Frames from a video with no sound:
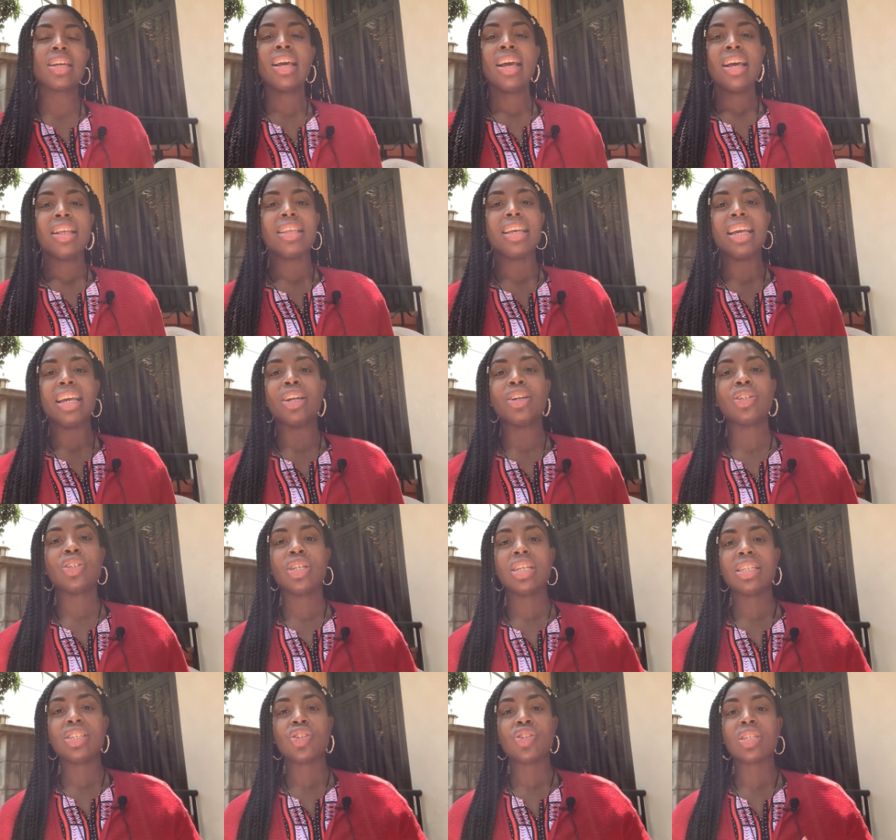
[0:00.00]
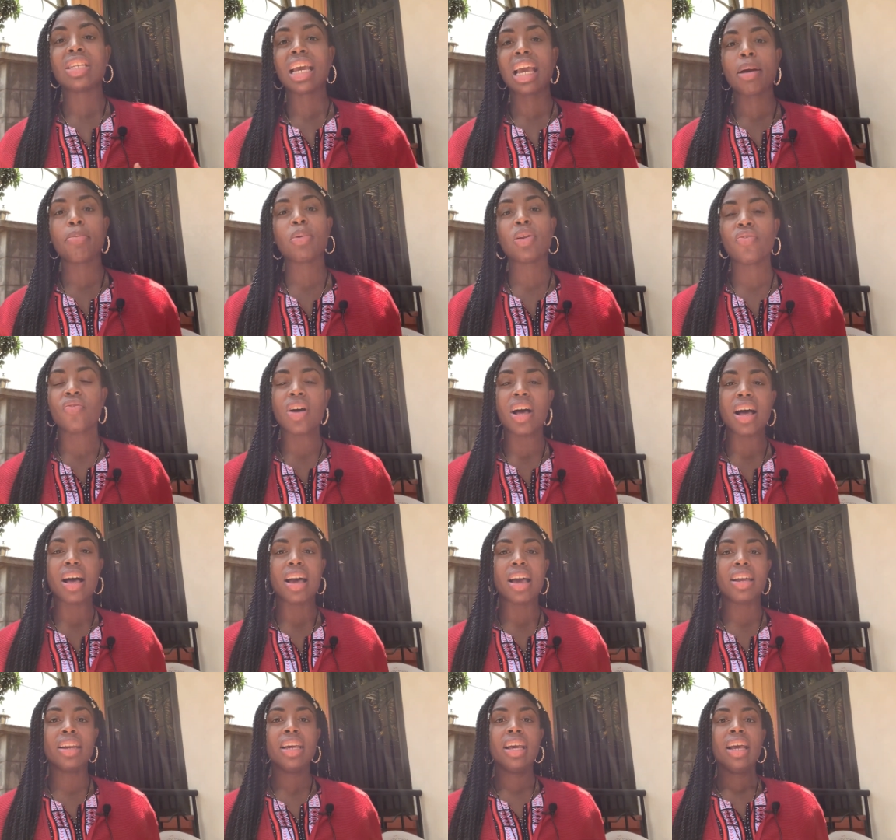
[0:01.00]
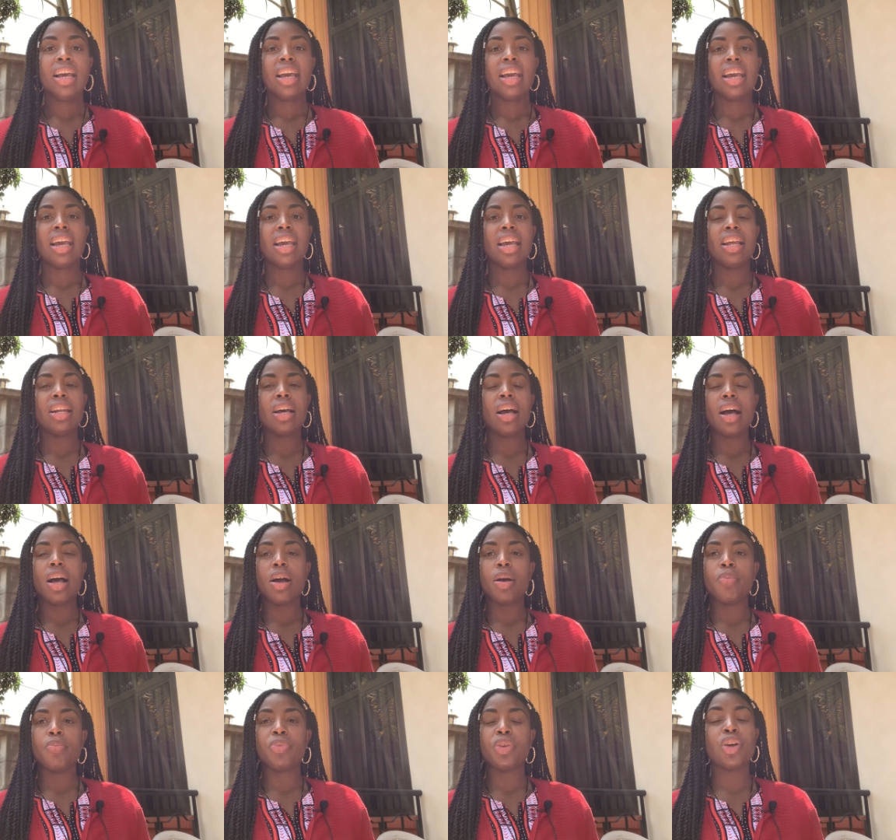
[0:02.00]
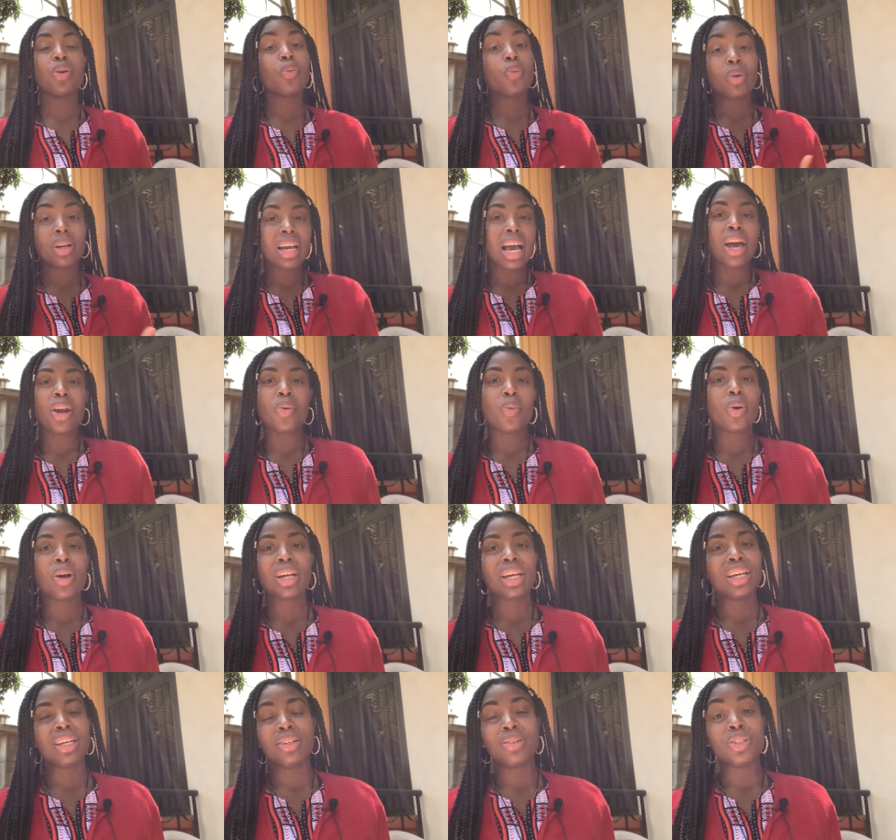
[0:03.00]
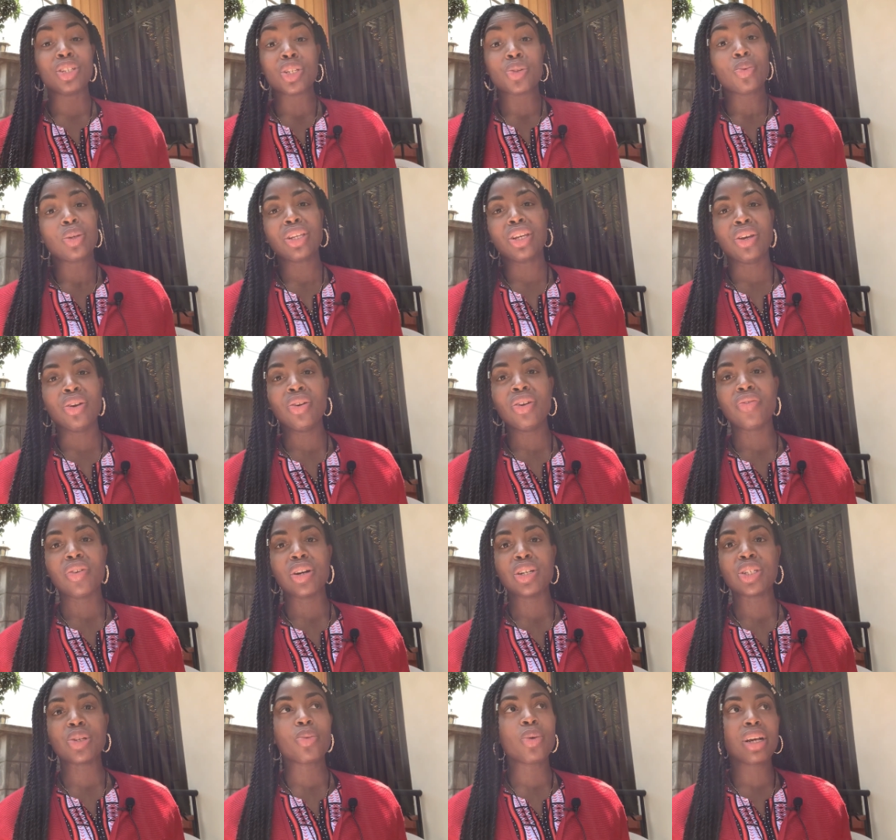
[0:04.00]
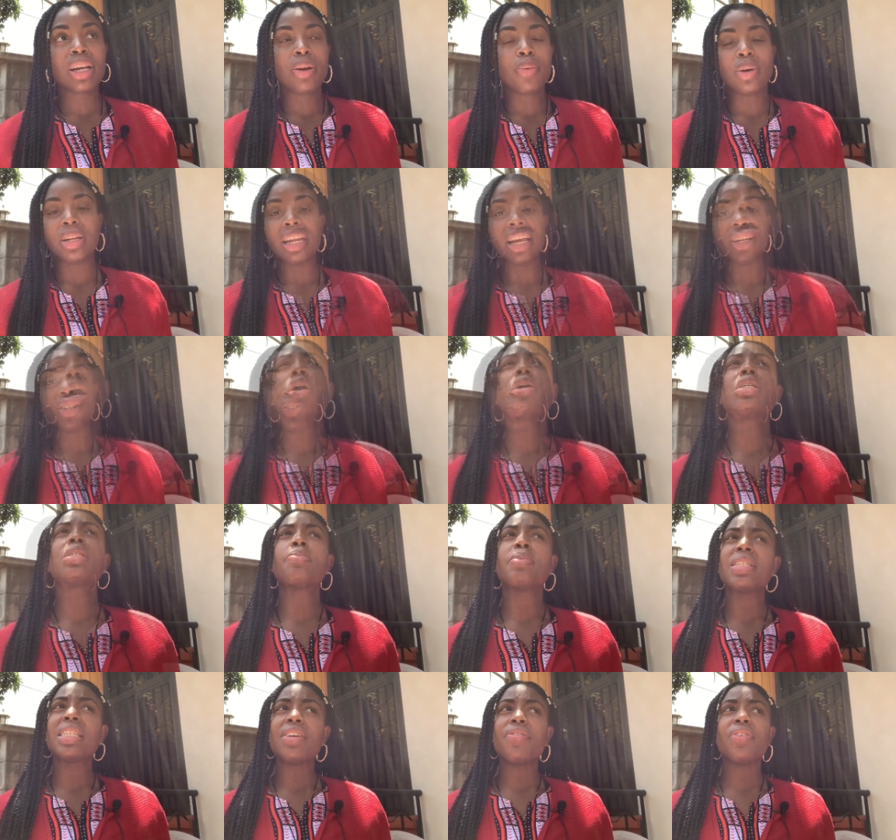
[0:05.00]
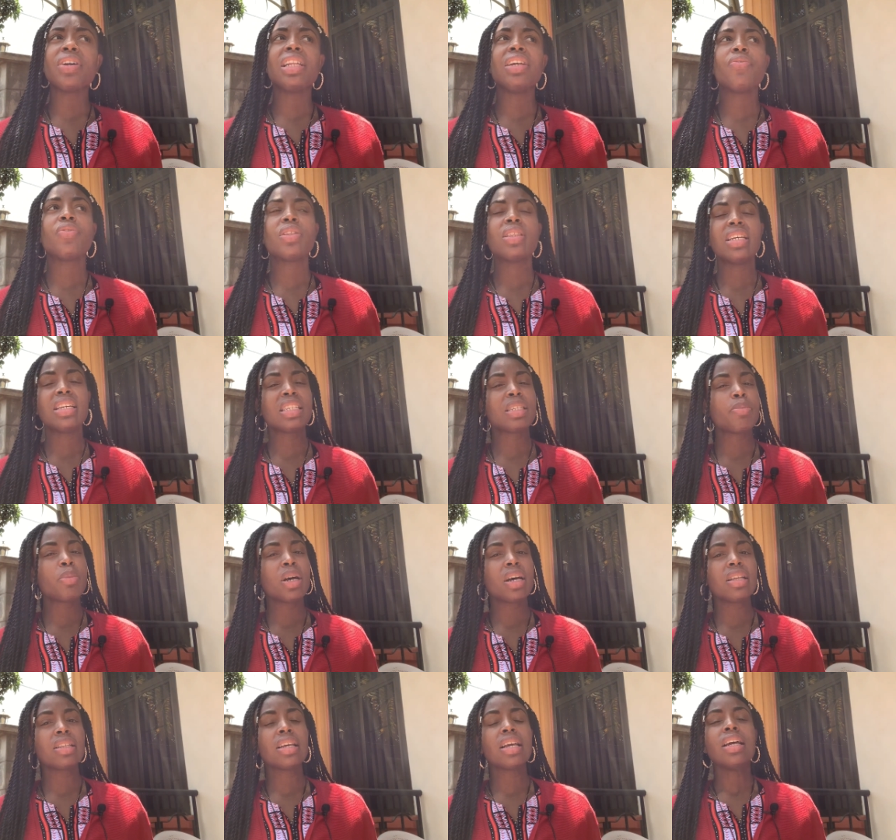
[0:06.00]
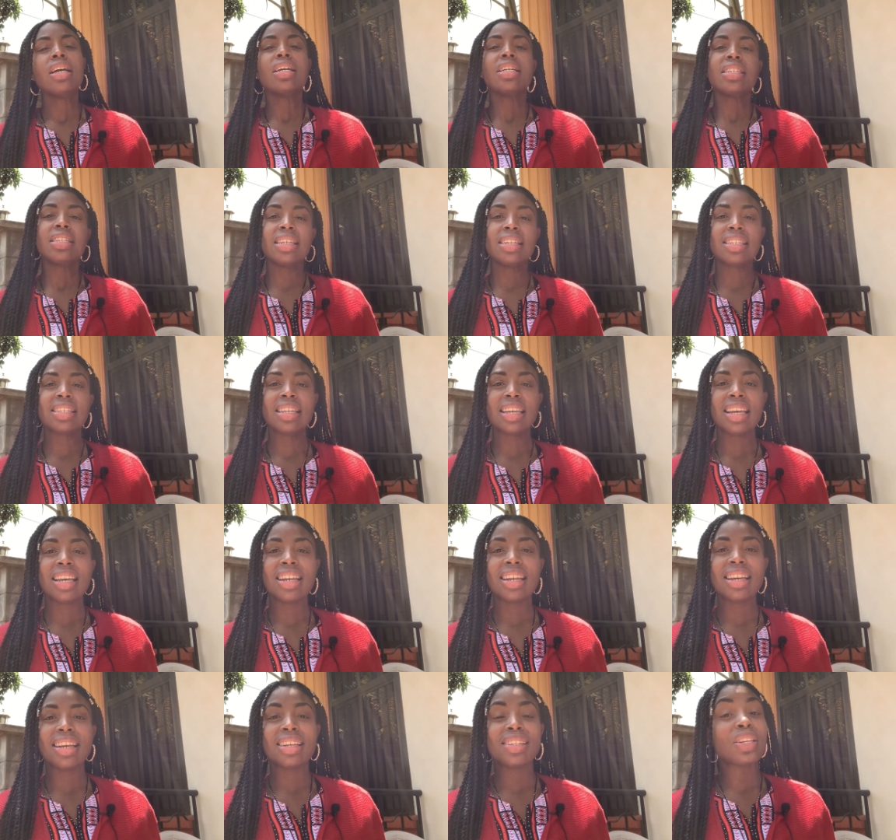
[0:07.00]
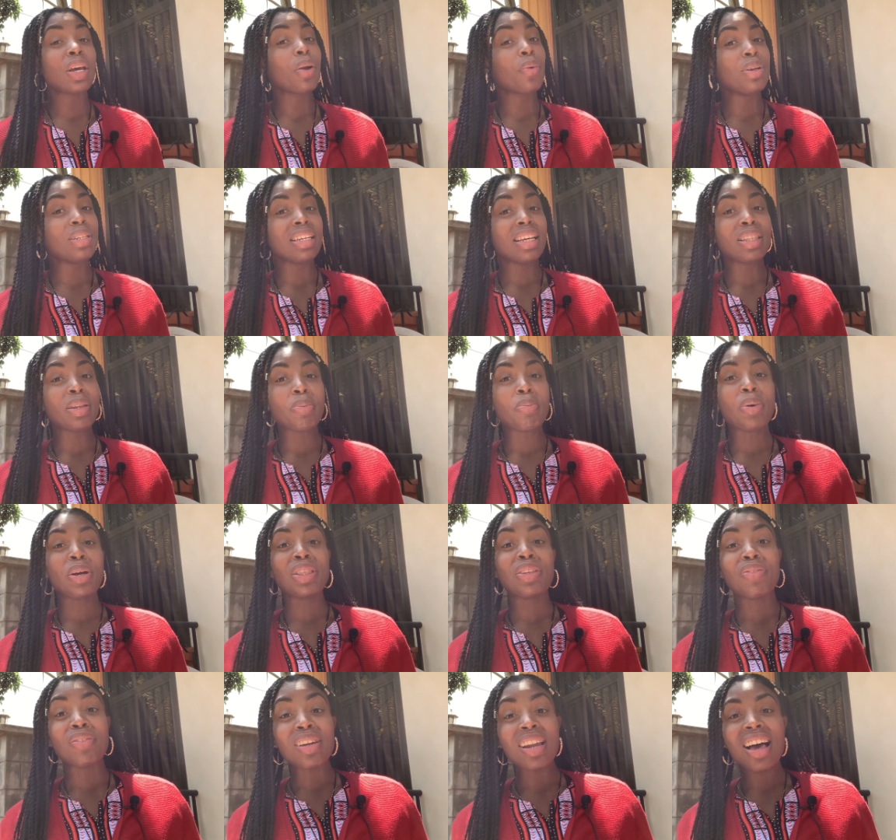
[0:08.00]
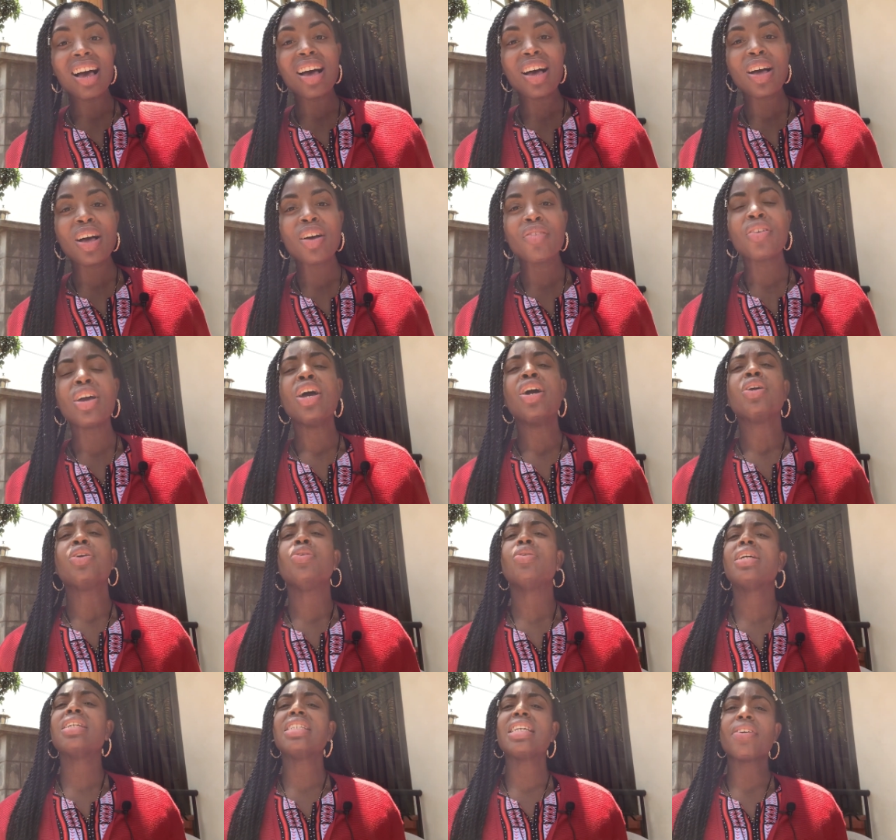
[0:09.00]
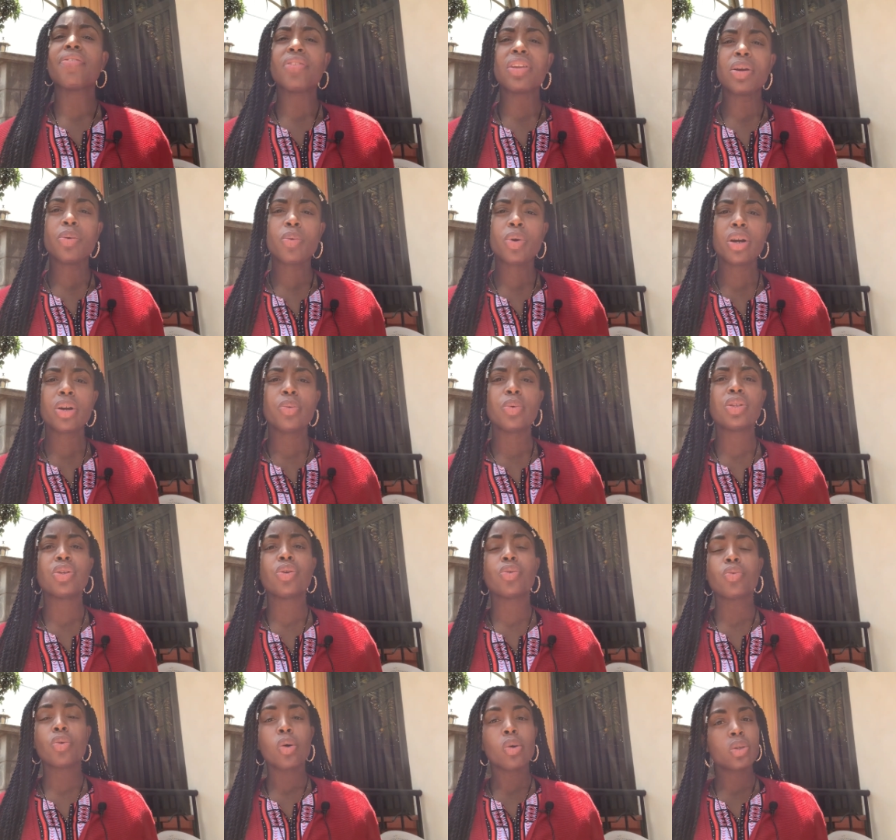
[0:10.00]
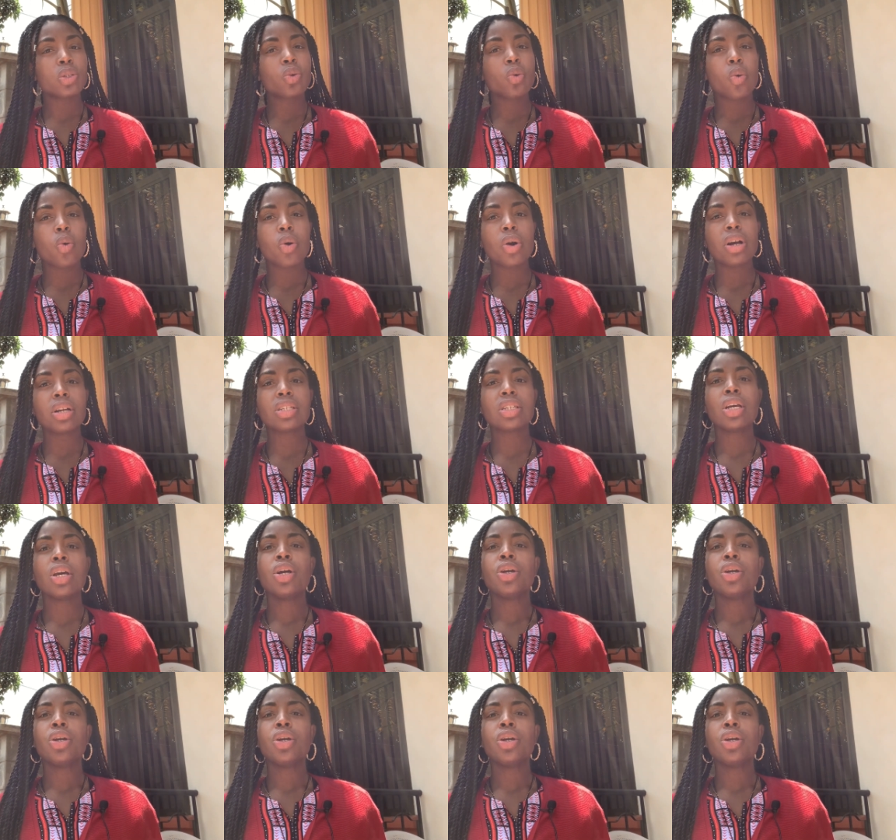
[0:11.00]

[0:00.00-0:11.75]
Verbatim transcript: the energy is just amplified and um, you're kind of working just with the universe, you're working with nature. specifically for this month, since it is, like we said, the month of love, you can definitely work with your rose quartz.